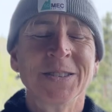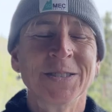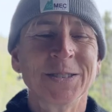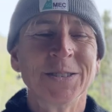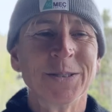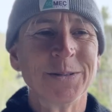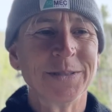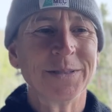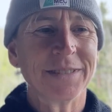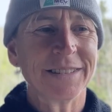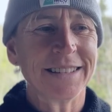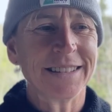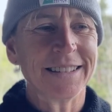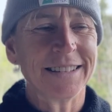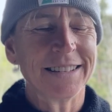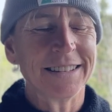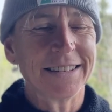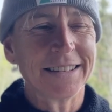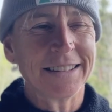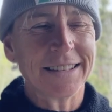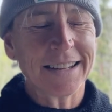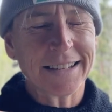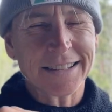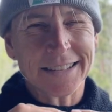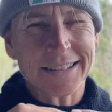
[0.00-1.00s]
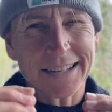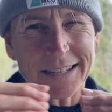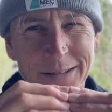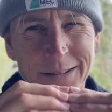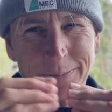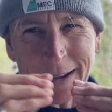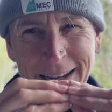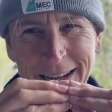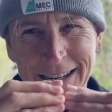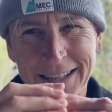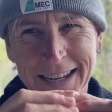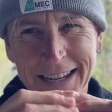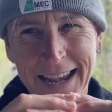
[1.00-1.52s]
So does this
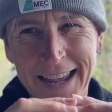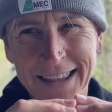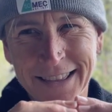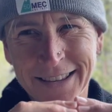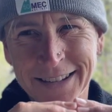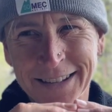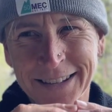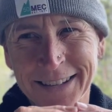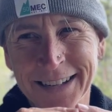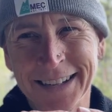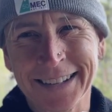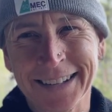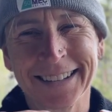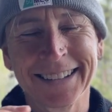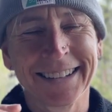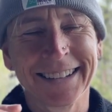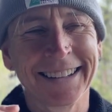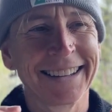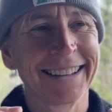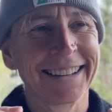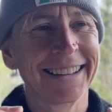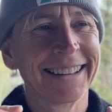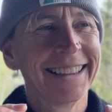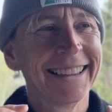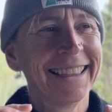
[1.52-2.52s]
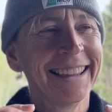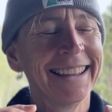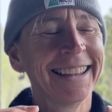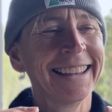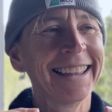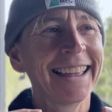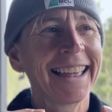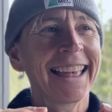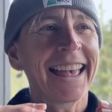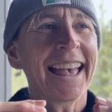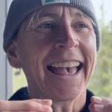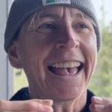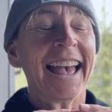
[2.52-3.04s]
make sense?
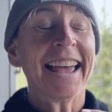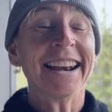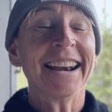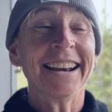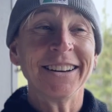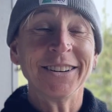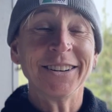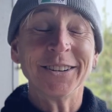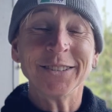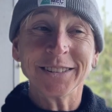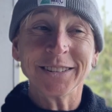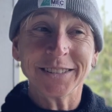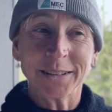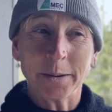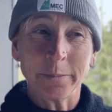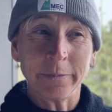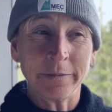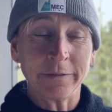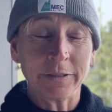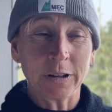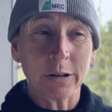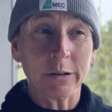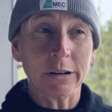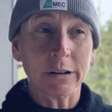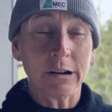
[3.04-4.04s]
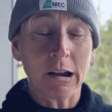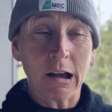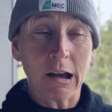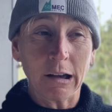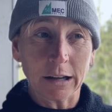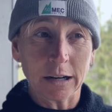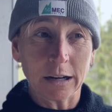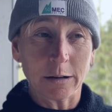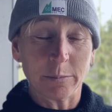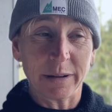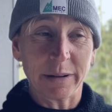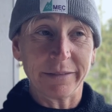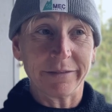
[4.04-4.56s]
And I know some of you are not
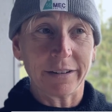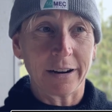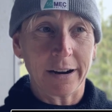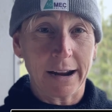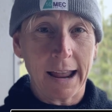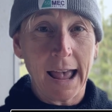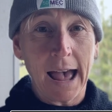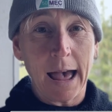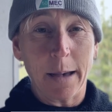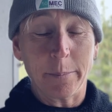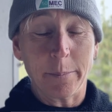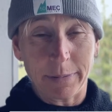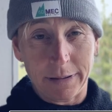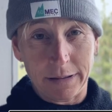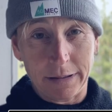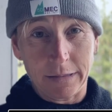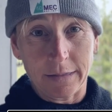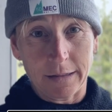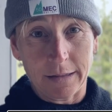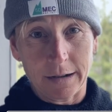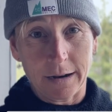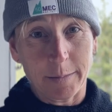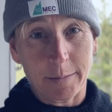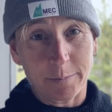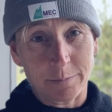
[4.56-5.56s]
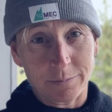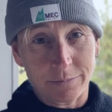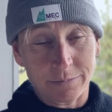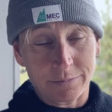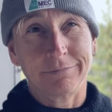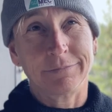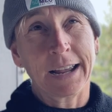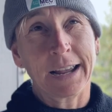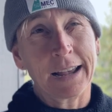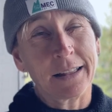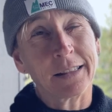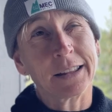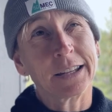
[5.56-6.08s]
going to be very happy that I'm
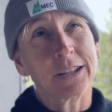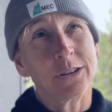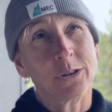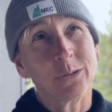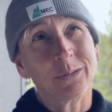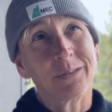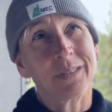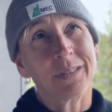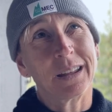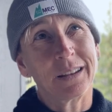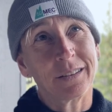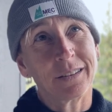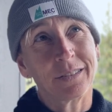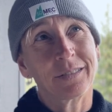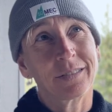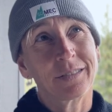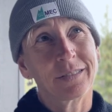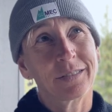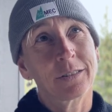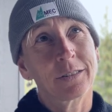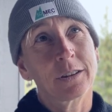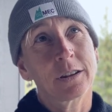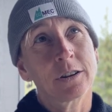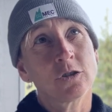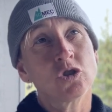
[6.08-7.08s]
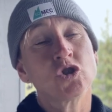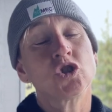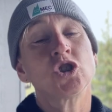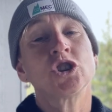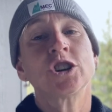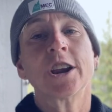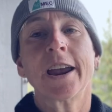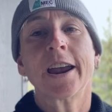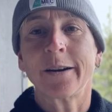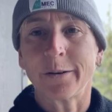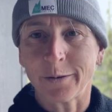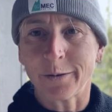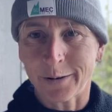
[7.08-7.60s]
telling you this,
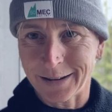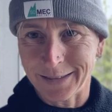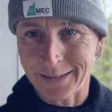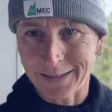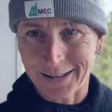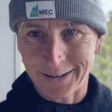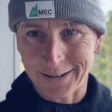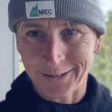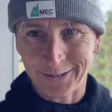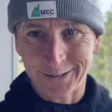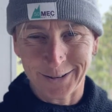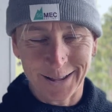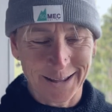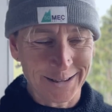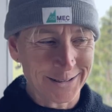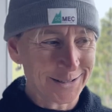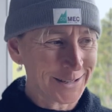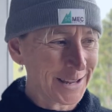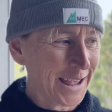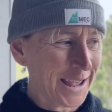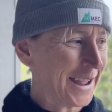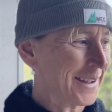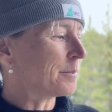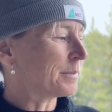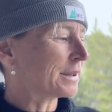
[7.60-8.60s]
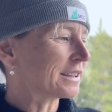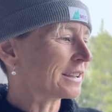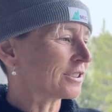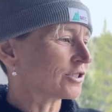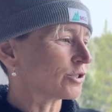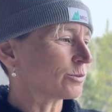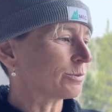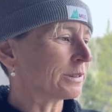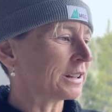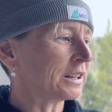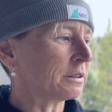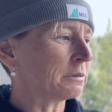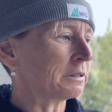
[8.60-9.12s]
sharing this, let's say, because
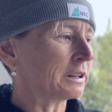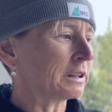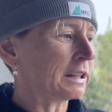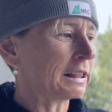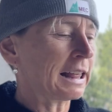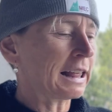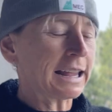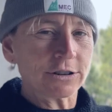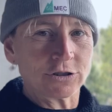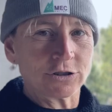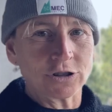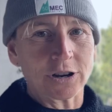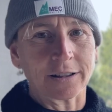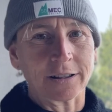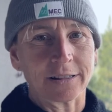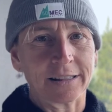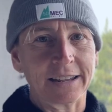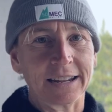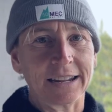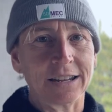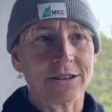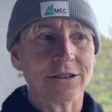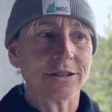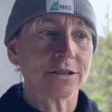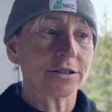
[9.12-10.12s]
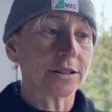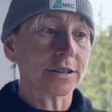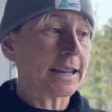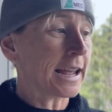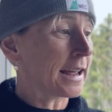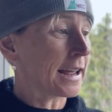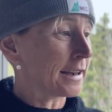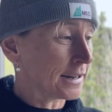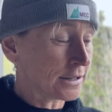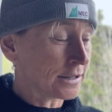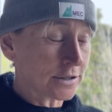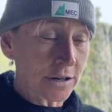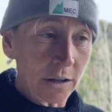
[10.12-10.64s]
you really, really like juggling and you see
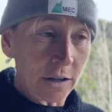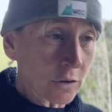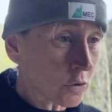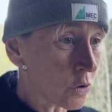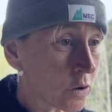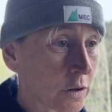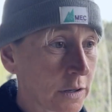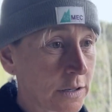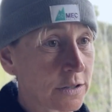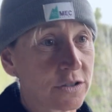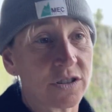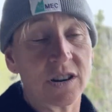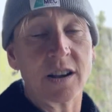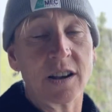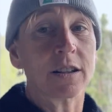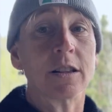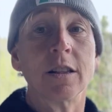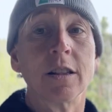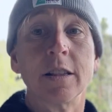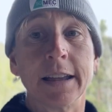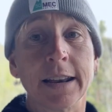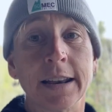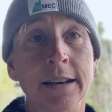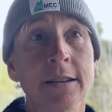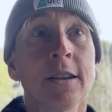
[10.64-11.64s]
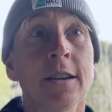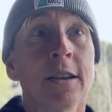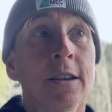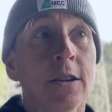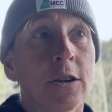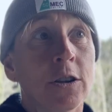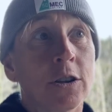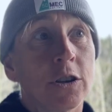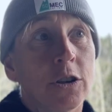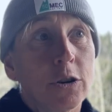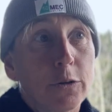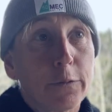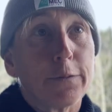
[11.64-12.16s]
NHL goalies juggle and
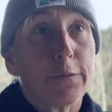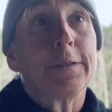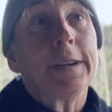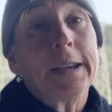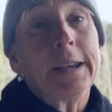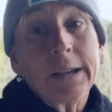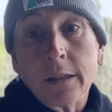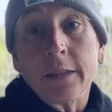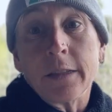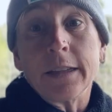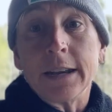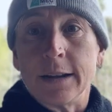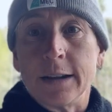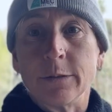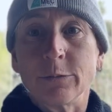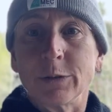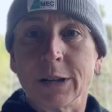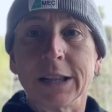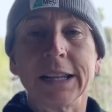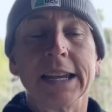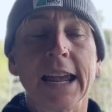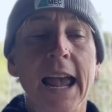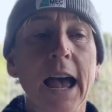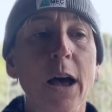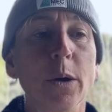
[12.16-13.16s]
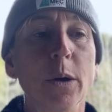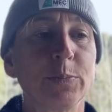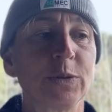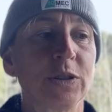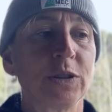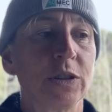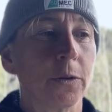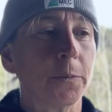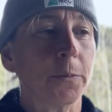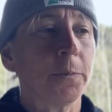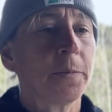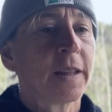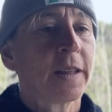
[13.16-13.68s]
you feel that it really helps
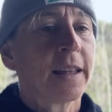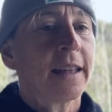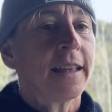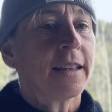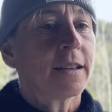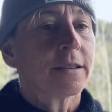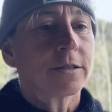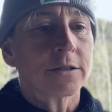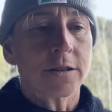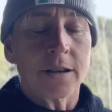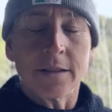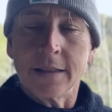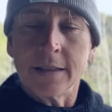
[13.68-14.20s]
you. So